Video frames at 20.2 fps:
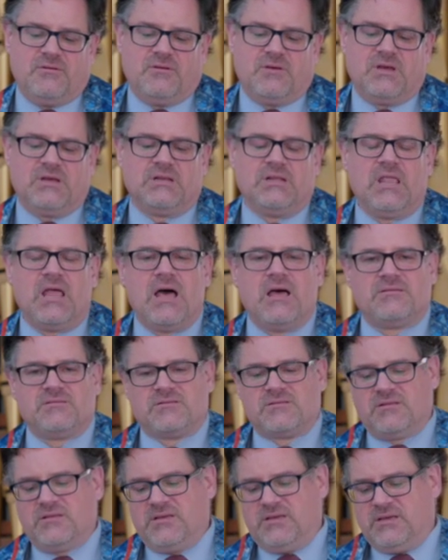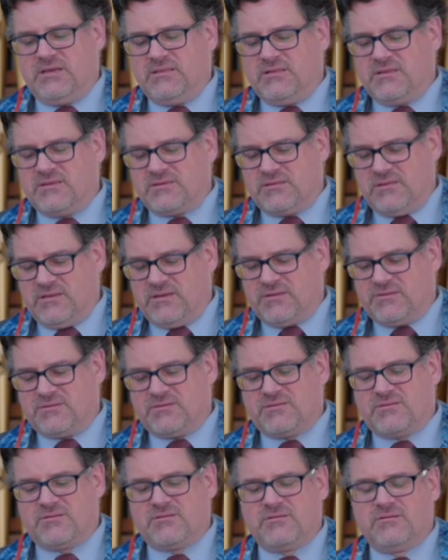And lastly in this
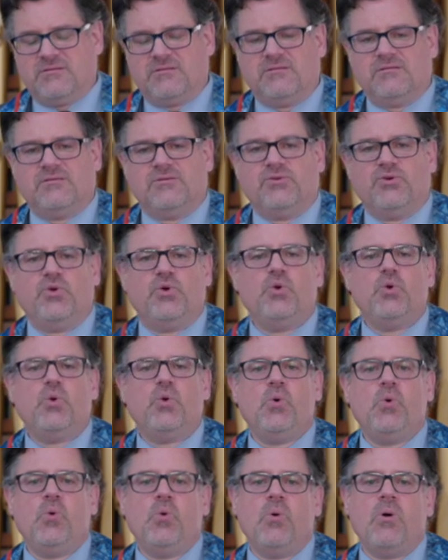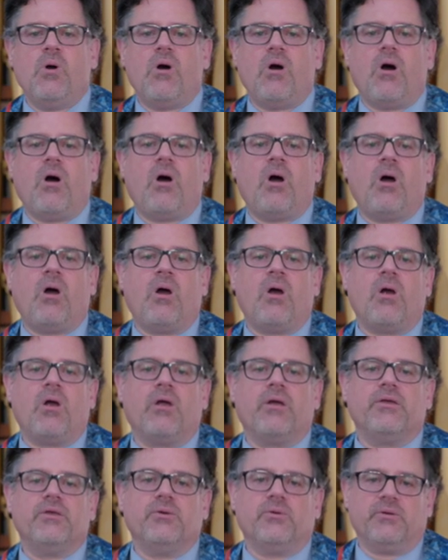list, who
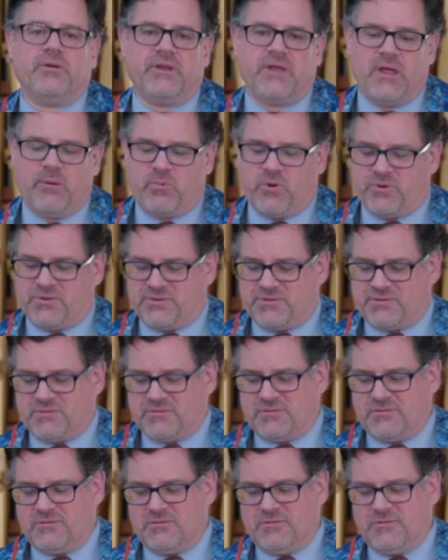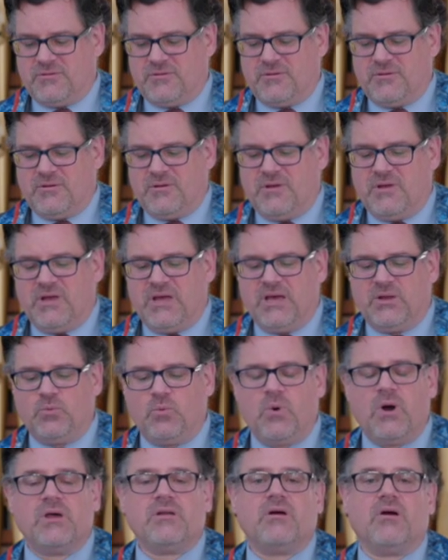are your neighbors? And
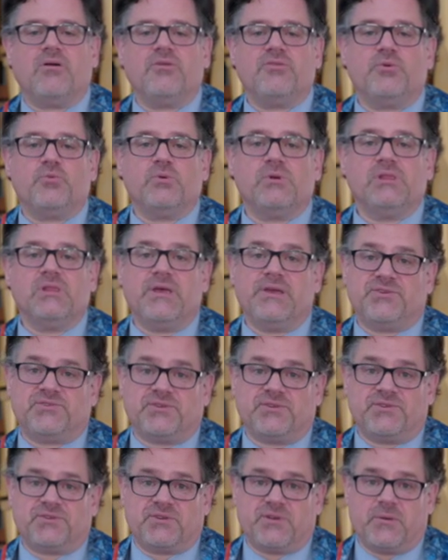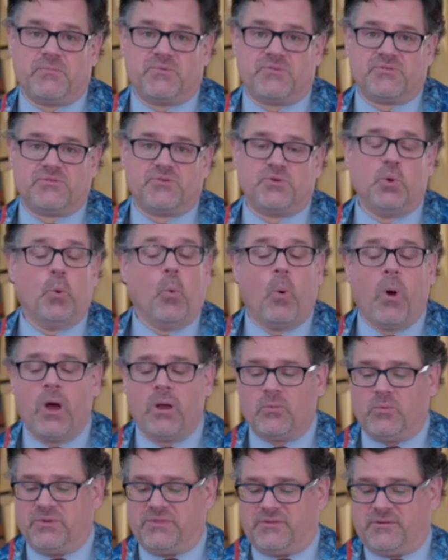what are the relationships you
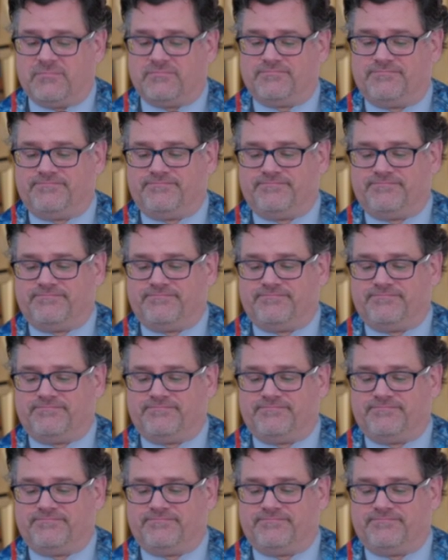want with them?